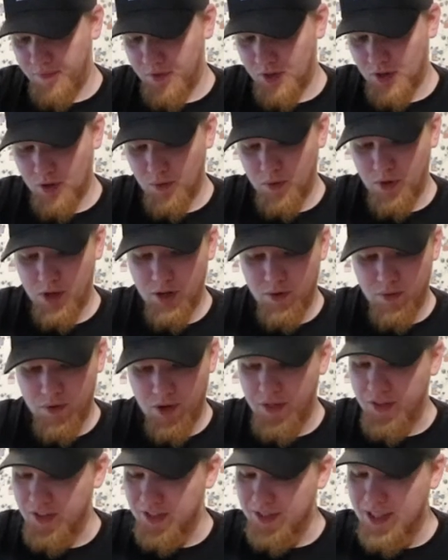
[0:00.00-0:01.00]
So we're going to
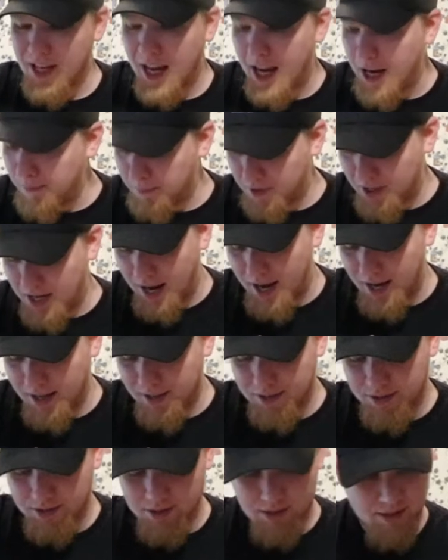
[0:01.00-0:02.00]
run the same
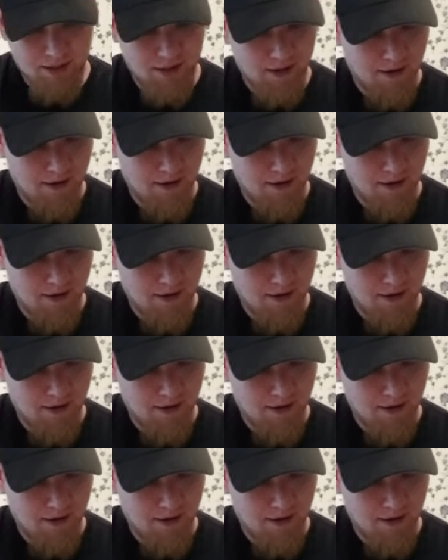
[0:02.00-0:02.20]
test,